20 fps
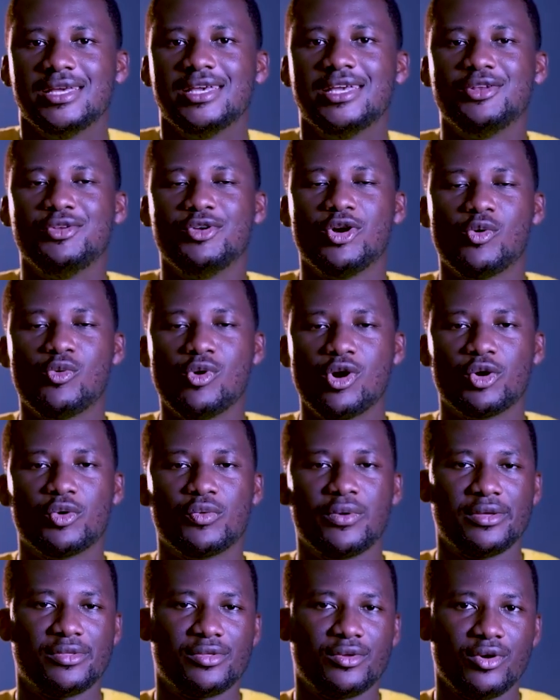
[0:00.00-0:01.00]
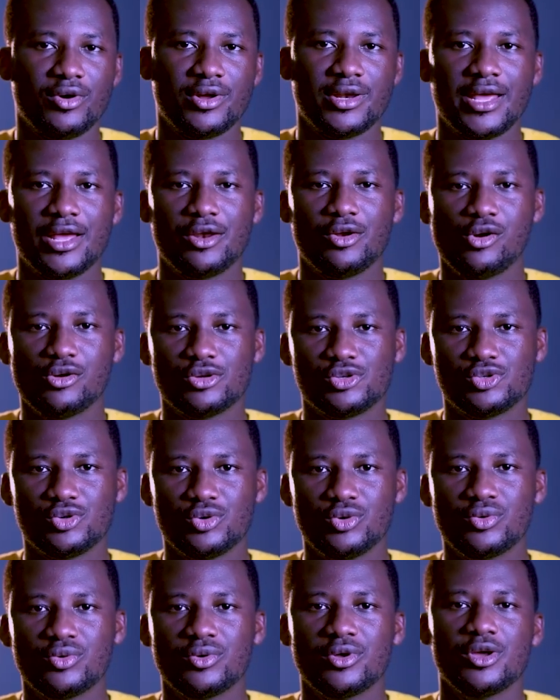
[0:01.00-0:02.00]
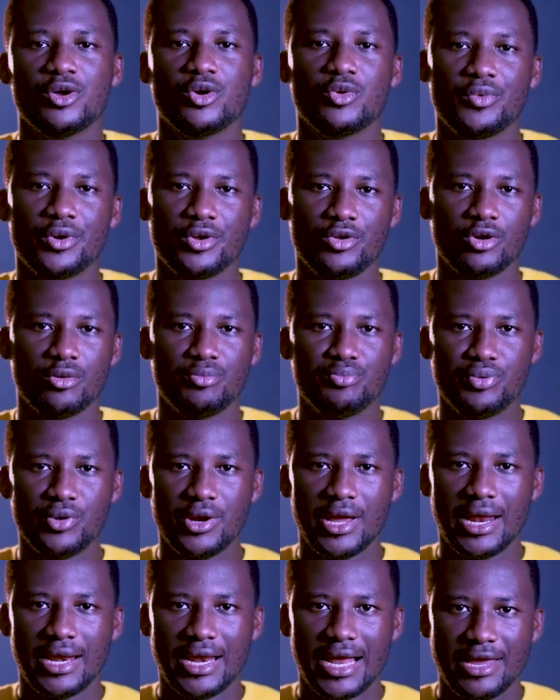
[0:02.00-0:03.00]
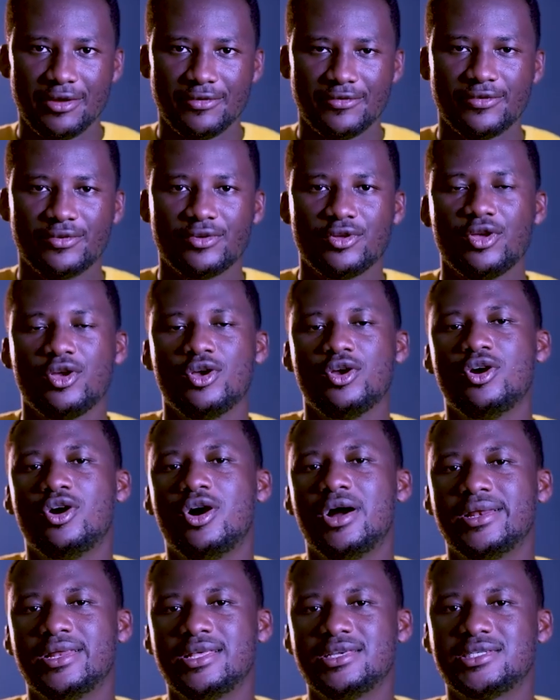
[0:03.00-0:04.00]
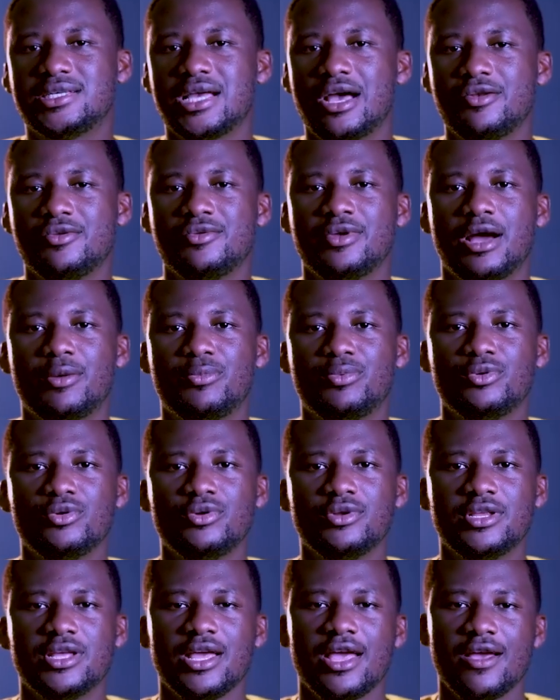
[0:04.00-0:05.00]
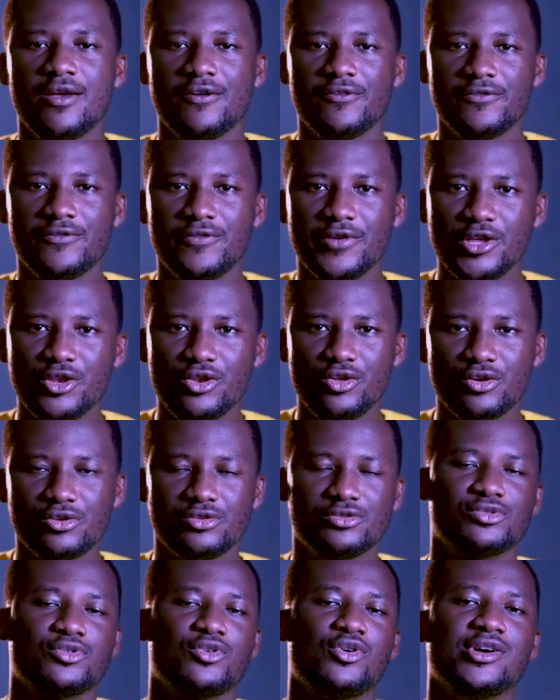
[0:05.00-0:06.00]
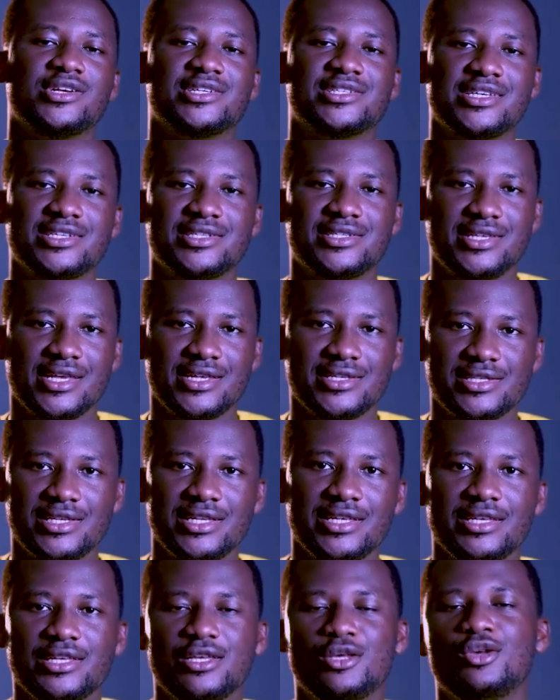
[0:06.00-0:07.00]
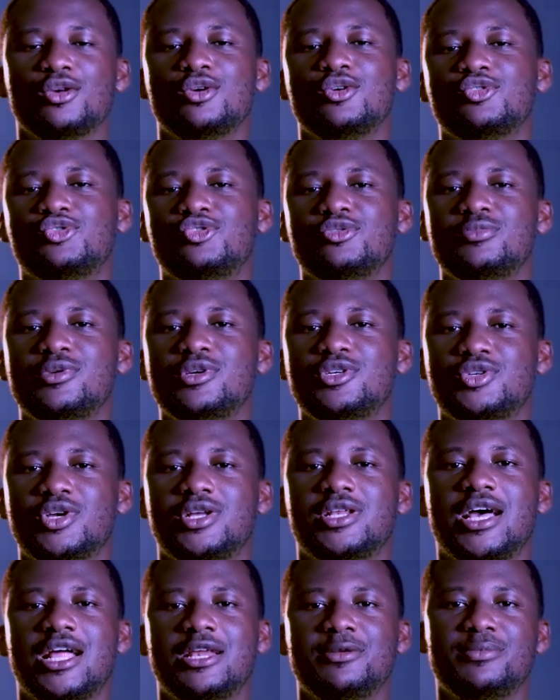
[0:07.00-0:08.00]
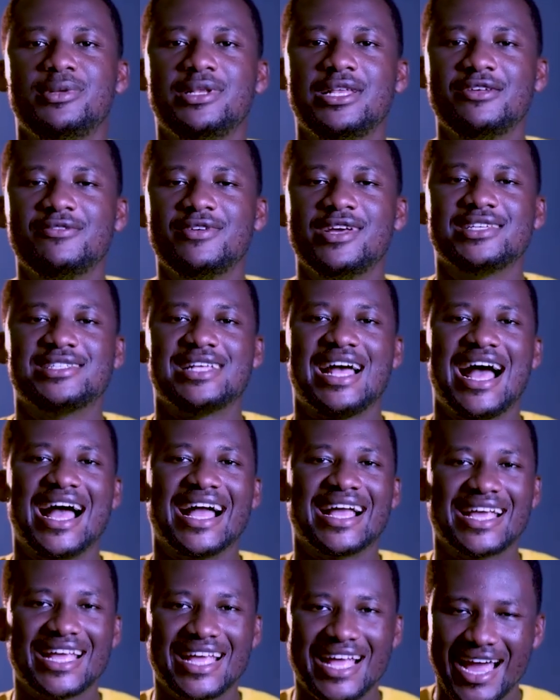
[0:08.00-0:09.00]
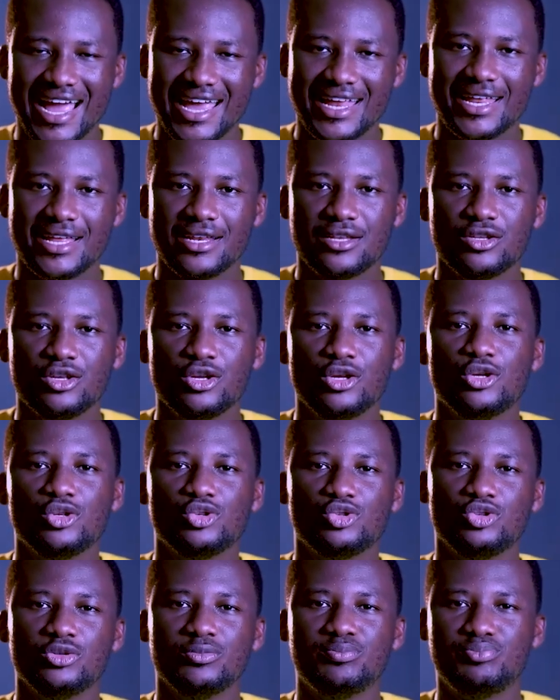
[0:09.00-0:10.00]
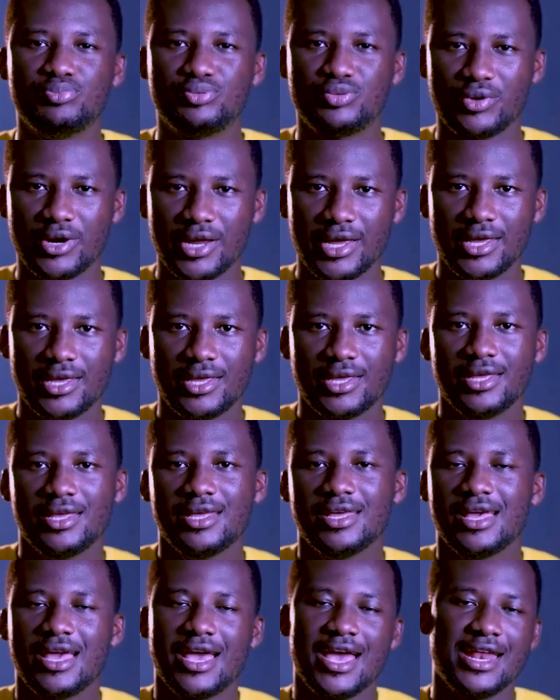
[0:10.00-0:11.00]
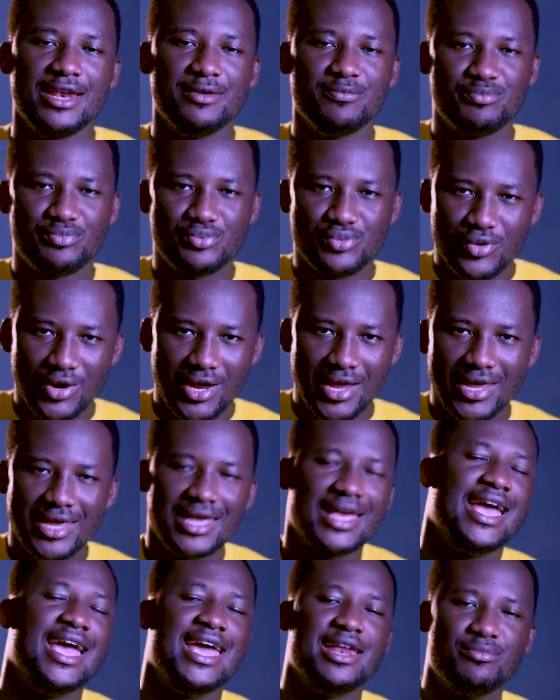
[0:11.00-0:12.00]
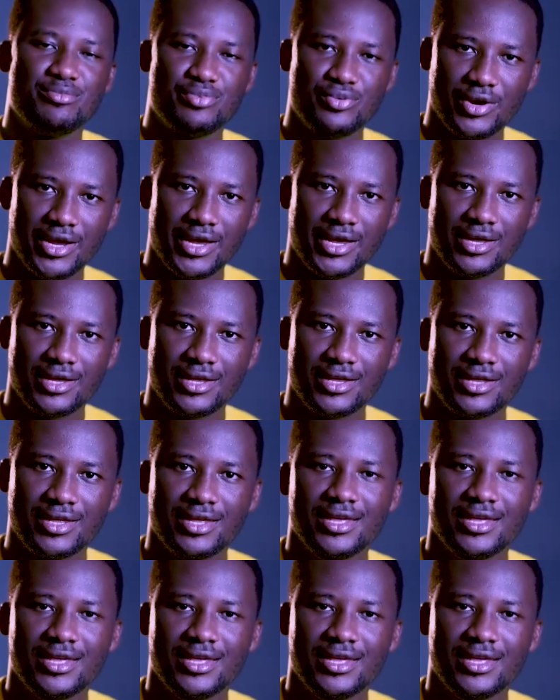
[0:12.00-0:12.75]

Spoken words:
in your walk with God and also with your prayer life. On this channel, you upload videos consistently to make sure that believers are guided to pray and pray and pray.